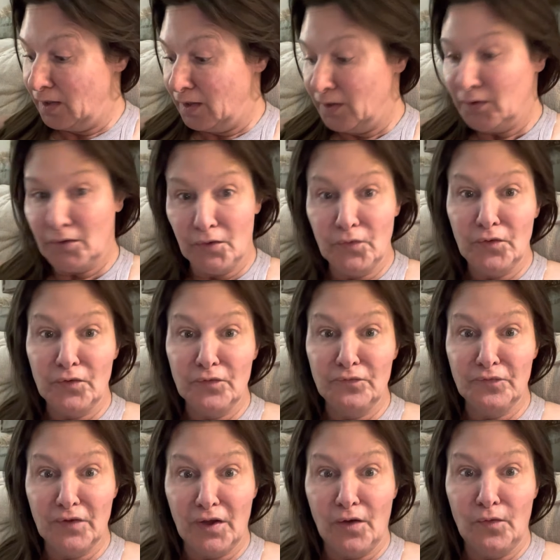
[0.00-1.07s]
Cuckoo for
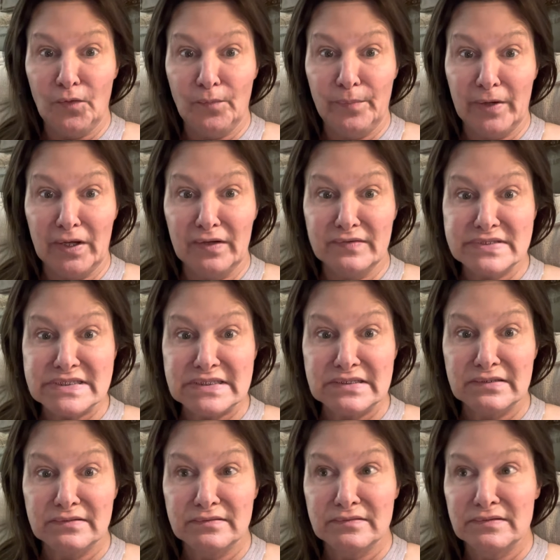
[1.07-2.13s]
Cocoa Puffs.
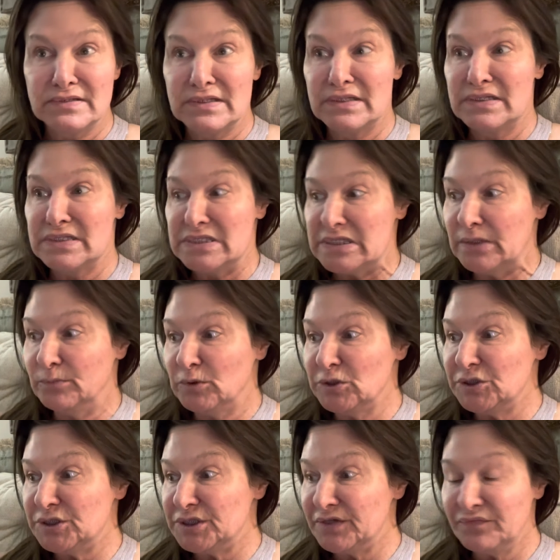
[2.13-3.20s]
Summer
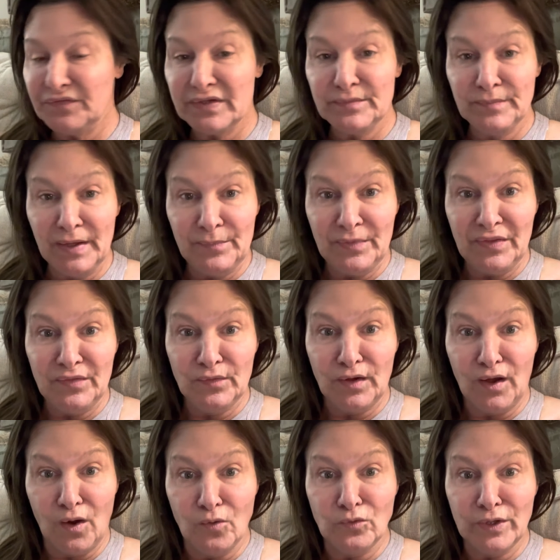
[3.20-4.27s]
Shiflett might be the
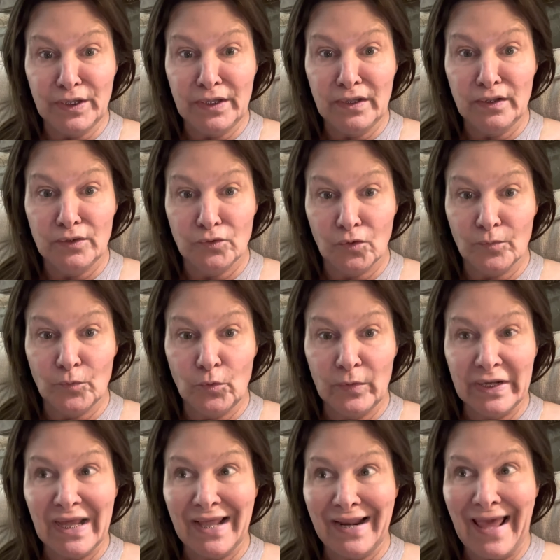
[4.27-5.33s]
only normal one,
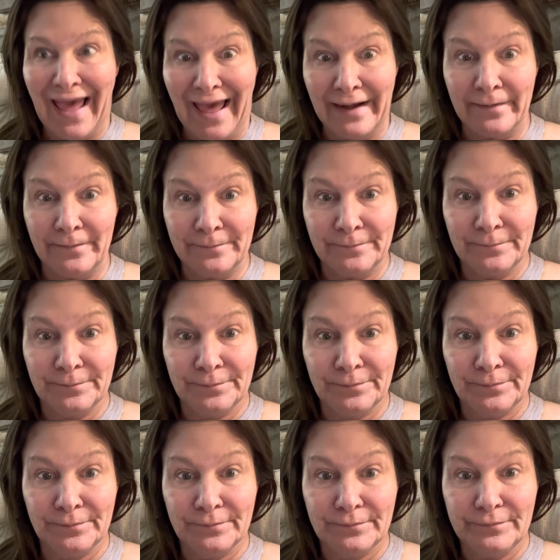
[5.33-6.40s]
and Adam.
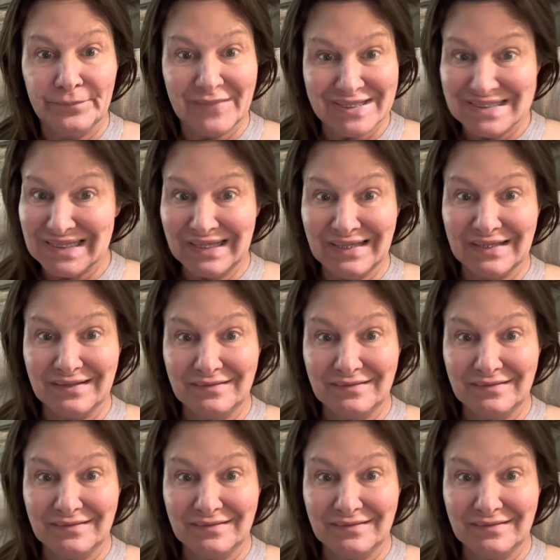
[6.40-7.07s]
That's it.